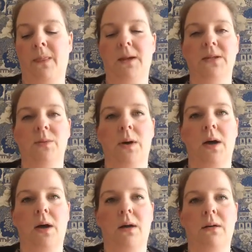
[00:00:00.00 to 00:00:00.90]
to our
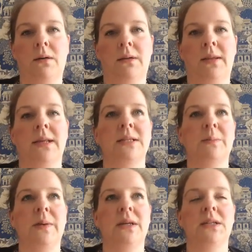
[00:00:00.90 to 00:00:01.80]
heart that's
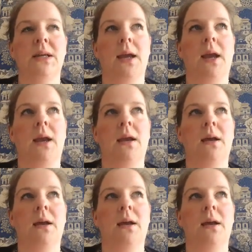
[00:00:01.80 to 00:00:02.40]
beating